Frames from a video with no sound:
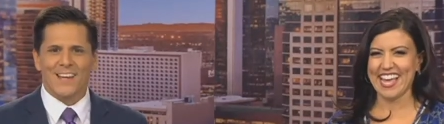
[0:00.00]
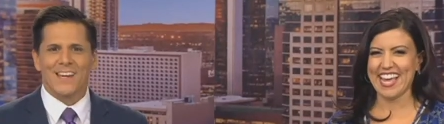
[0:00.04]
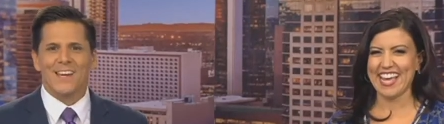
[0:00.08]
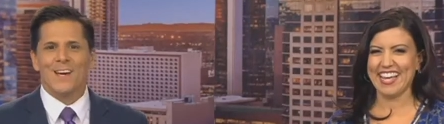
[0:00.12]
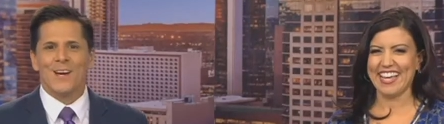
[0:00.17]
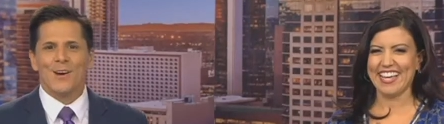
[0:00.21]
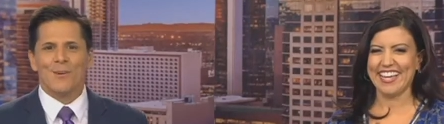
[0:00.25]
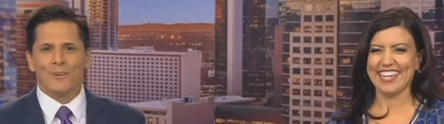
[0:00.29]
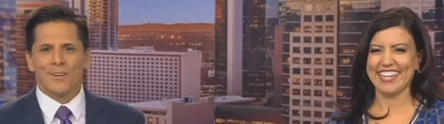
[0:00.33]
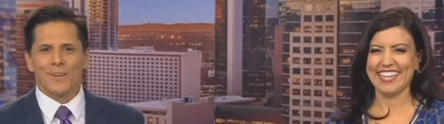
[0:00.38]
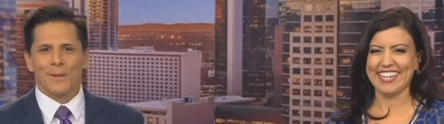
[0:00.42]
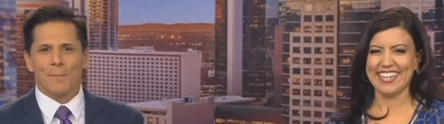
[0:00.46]
Speaker 1: rock.
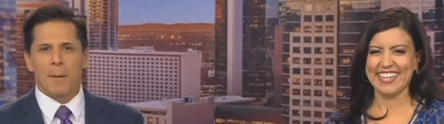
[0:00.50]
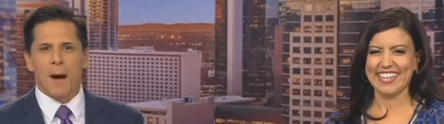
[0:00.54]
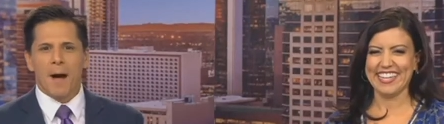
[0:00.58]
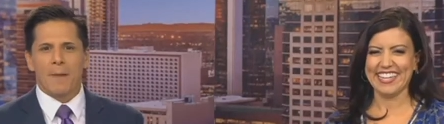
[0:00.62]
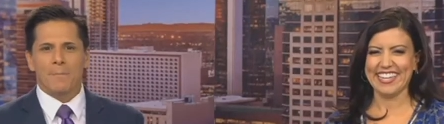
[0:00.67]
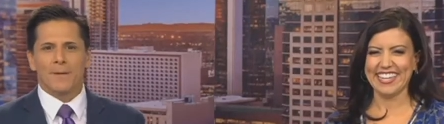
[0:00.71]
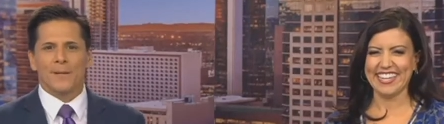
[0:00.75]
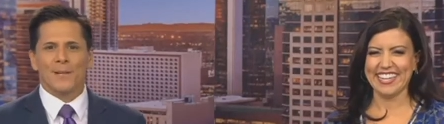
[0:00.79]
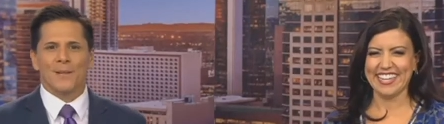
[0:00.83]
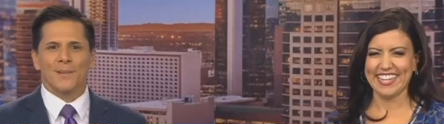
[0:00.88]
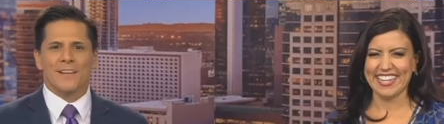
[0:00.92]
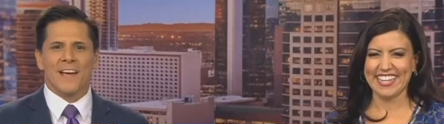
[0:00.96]
well, the
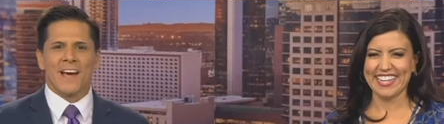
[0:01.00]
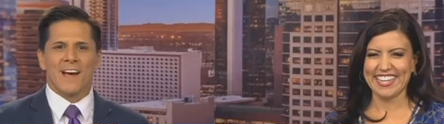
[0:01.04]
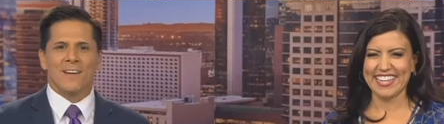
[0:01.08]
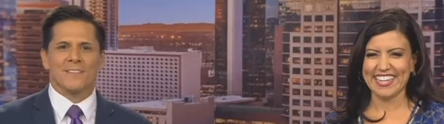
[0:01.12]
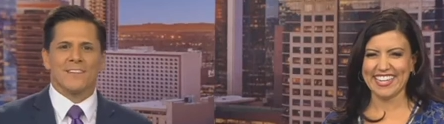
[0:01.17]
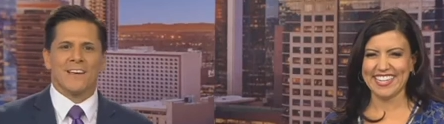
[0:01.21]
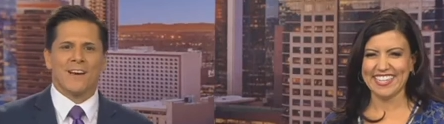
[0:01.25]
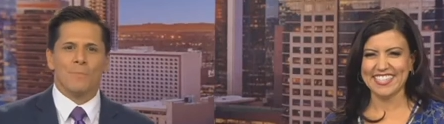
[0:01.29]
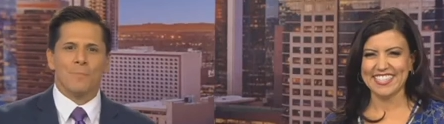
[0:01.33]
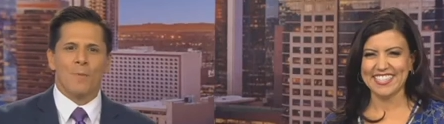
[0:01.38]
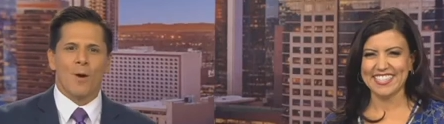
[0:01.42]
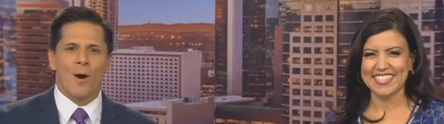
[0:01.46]
popular
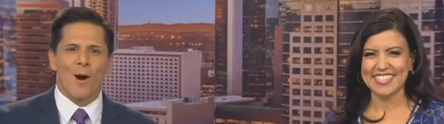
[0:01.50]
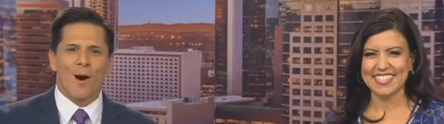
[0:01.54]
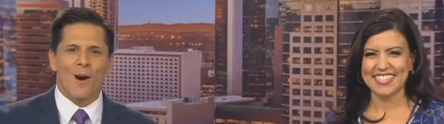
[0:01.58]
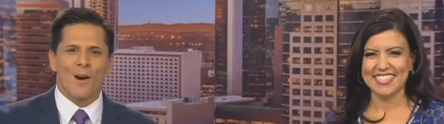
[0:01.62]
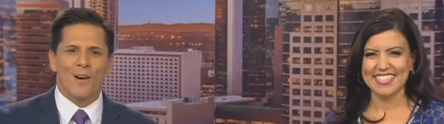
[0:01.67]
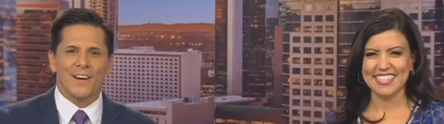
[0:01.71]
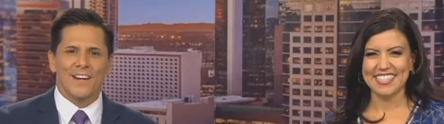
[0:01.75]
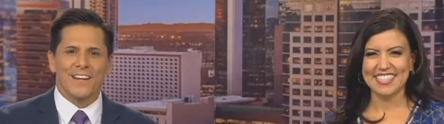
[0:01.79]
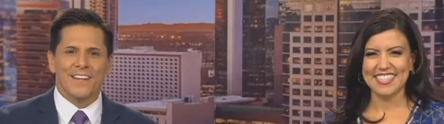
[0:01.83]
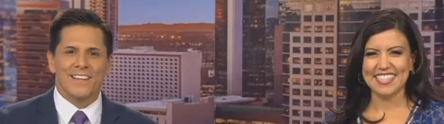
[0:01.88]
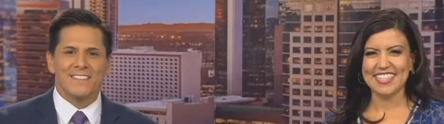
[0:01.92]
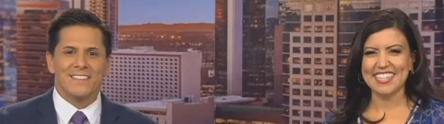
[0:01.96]
downtown
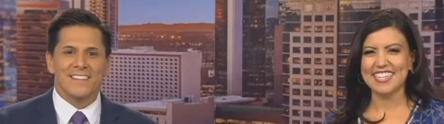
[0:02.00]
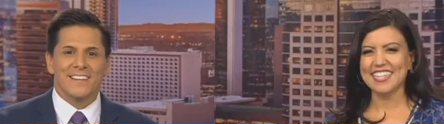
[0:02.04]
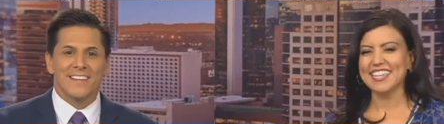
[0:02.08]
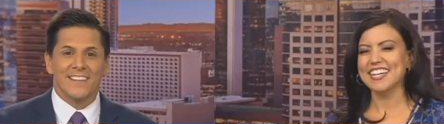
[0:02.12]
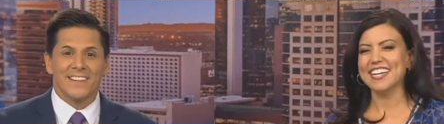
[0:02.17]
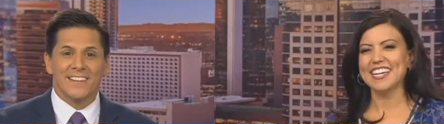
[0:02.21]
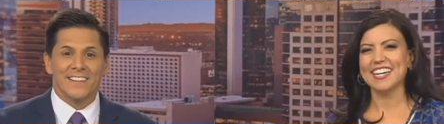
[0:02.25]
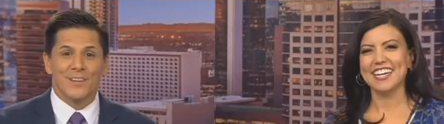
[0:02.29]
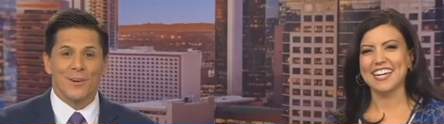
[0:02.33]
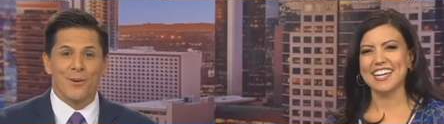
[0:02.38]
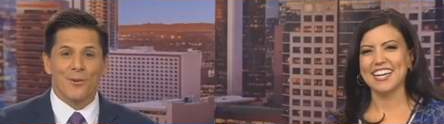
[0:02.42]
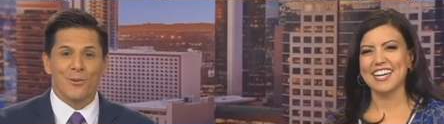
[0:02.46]
bar is
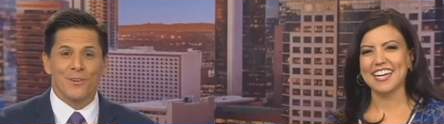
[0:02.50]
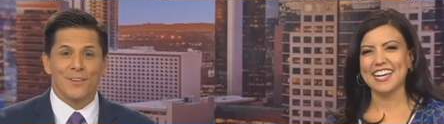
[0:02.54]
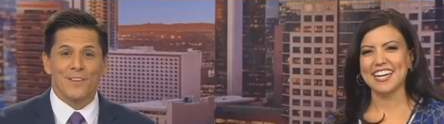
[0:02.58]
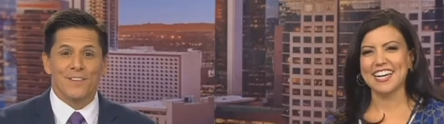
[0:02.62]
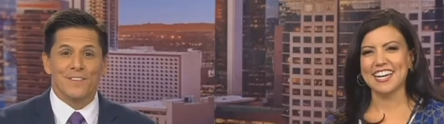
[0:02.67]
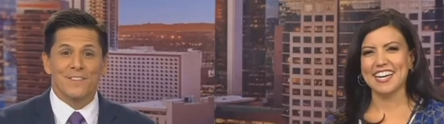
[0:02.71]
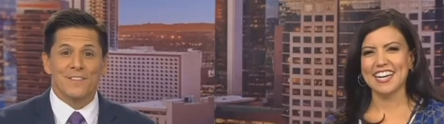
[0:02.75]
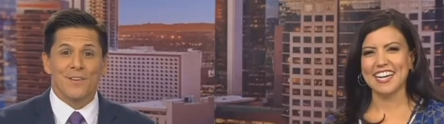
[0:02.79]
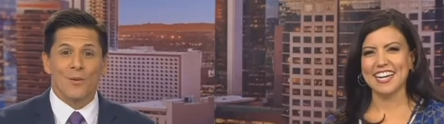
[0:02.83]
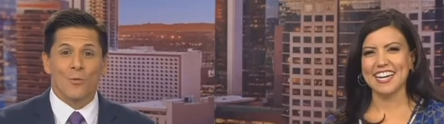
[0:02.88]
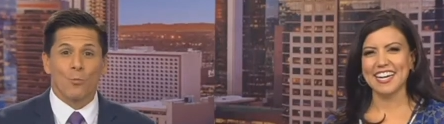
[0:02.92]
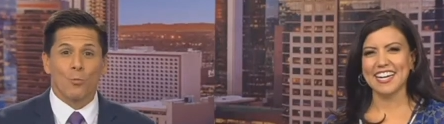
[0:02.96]
getting
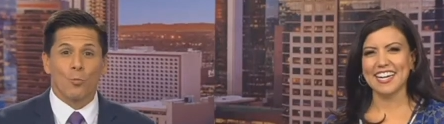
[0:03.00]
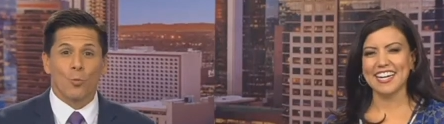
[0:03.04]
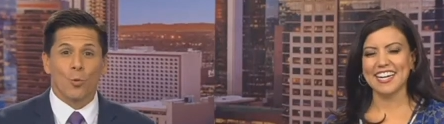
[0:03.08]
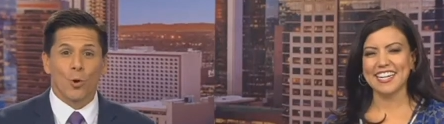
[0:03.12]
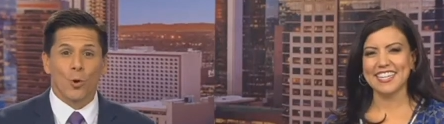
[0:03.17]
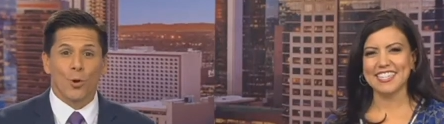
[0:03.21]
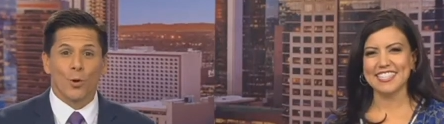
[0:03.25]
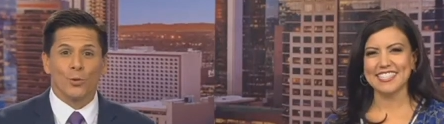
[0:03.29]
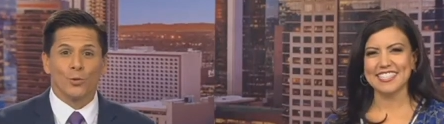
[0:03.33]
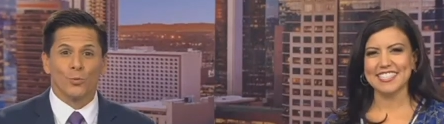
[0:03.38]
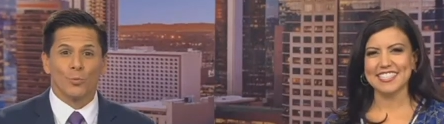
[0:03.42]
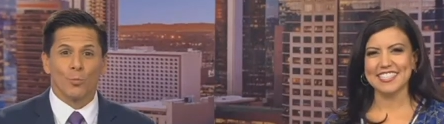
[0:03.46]
noticed
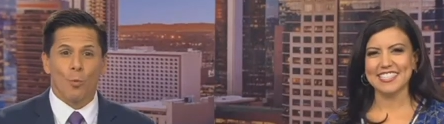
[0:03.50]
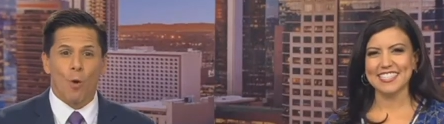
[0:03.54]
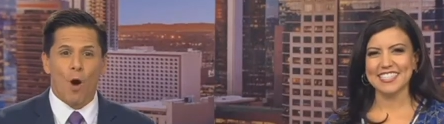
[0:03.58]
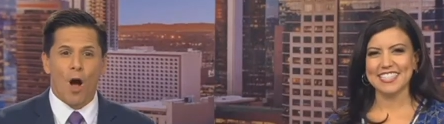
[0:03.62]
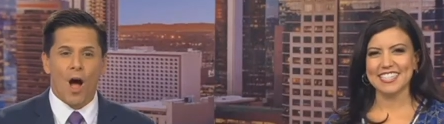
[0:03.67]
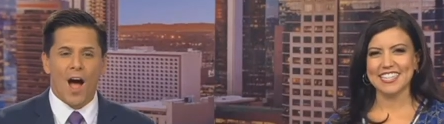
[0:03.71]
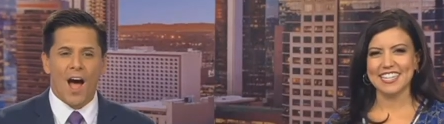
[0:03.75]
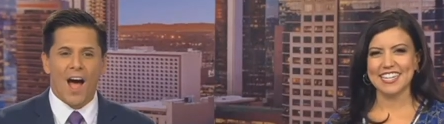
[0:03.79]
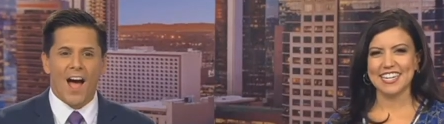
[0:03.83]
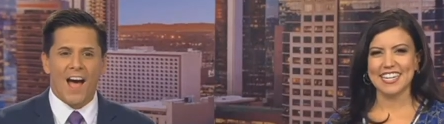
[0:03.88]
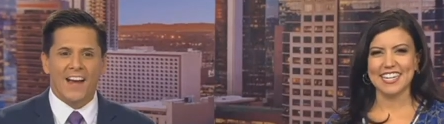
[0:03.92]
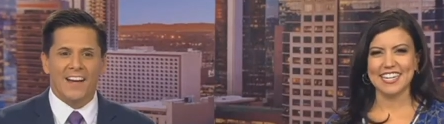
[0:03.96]

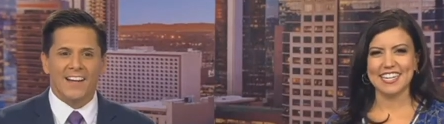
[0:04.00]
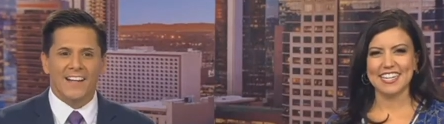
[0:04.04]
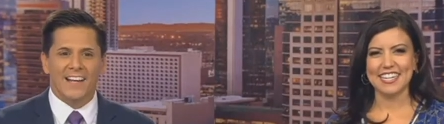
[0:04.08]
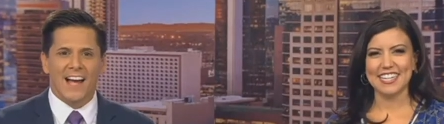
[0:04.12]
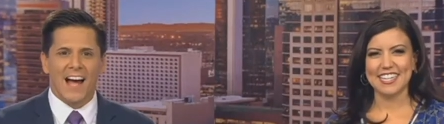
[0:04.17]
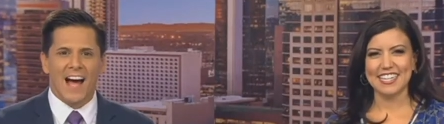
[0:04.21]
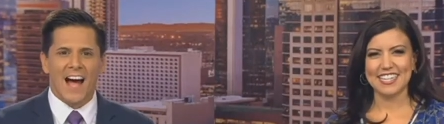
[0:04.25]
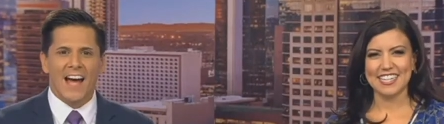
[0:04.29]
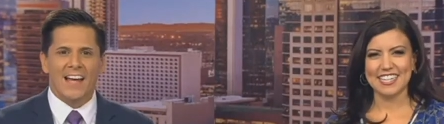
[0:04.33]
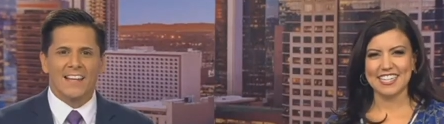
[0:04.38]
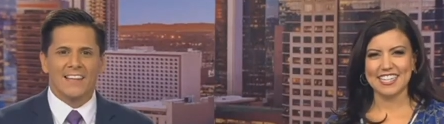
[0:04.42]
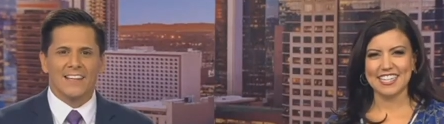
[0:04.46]
worldwide.
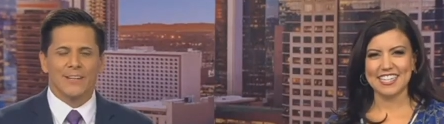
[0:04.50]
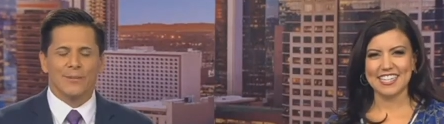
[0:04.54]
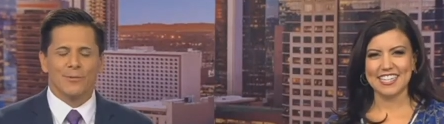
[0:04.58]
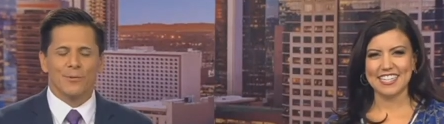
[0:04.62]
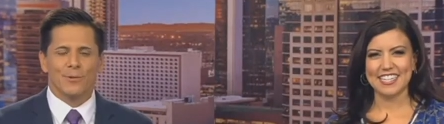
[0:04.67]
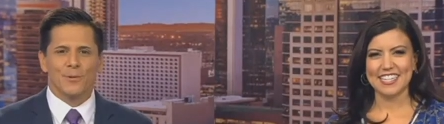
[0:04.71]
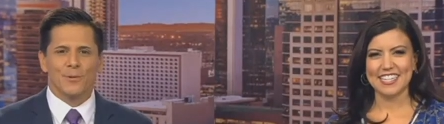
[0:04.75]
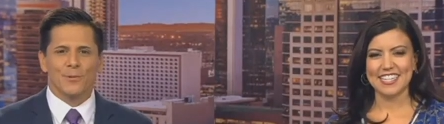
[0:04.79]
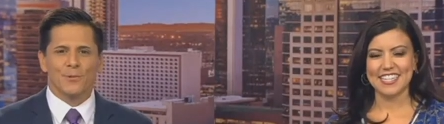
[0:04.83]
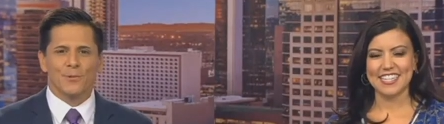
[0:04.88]
Kylie